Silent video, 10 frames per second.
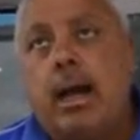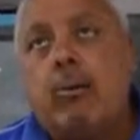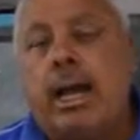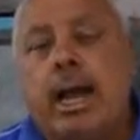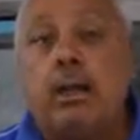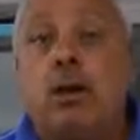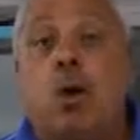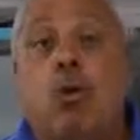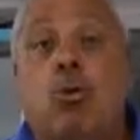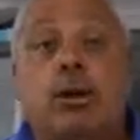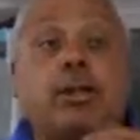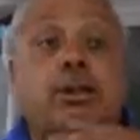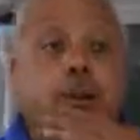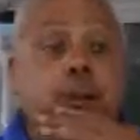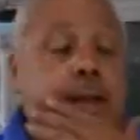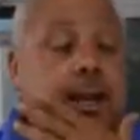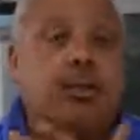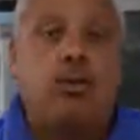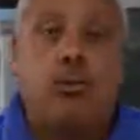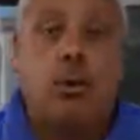We got a little homework to do
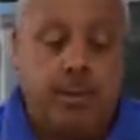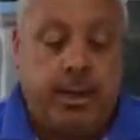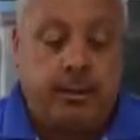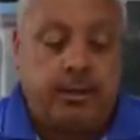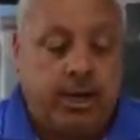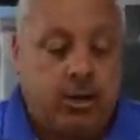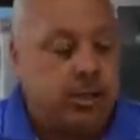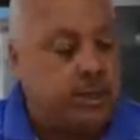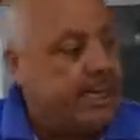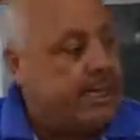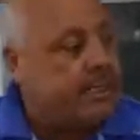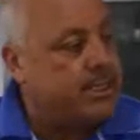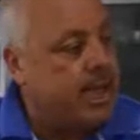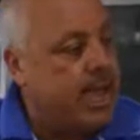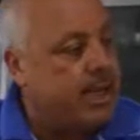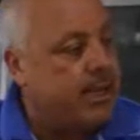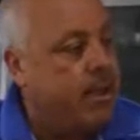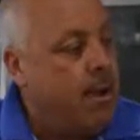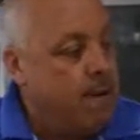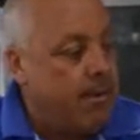because you want me to check on things like
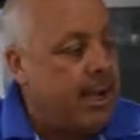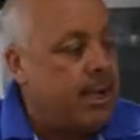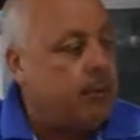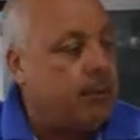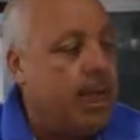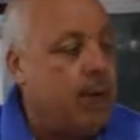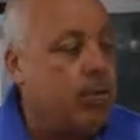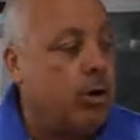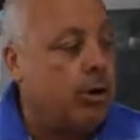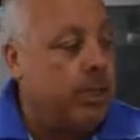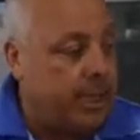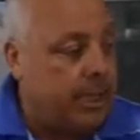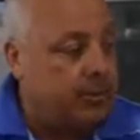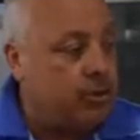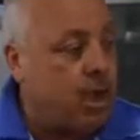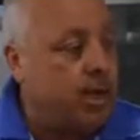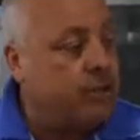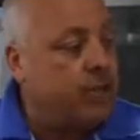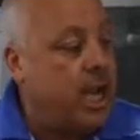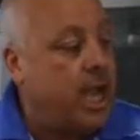backup camera, the electronic
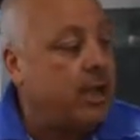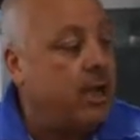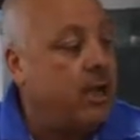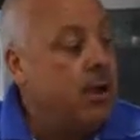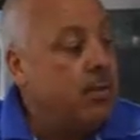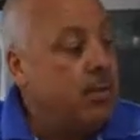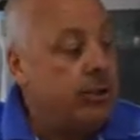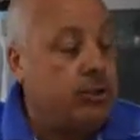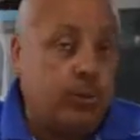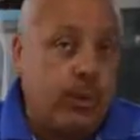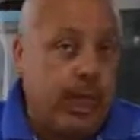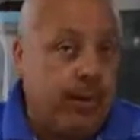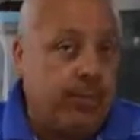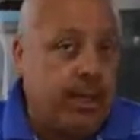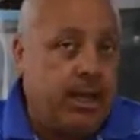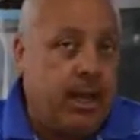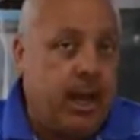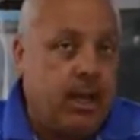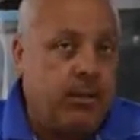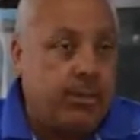jack, make sure we have
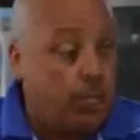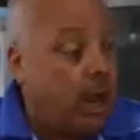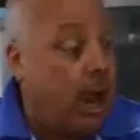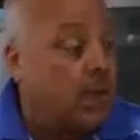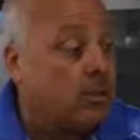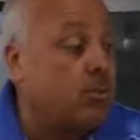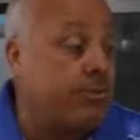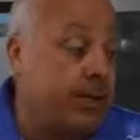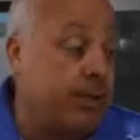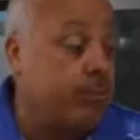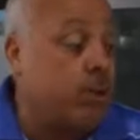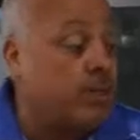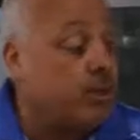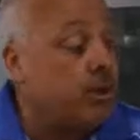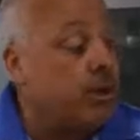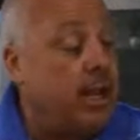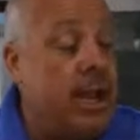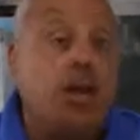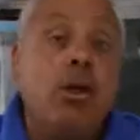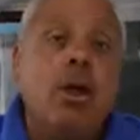the blocks. We'll figure pricing on
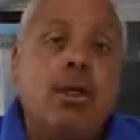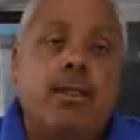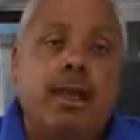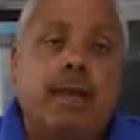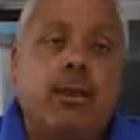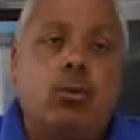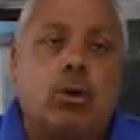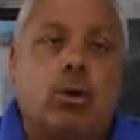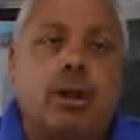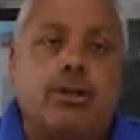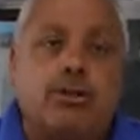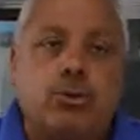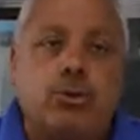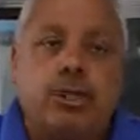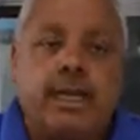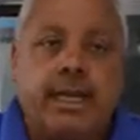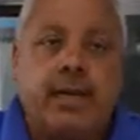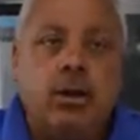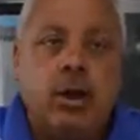that. We're going to do the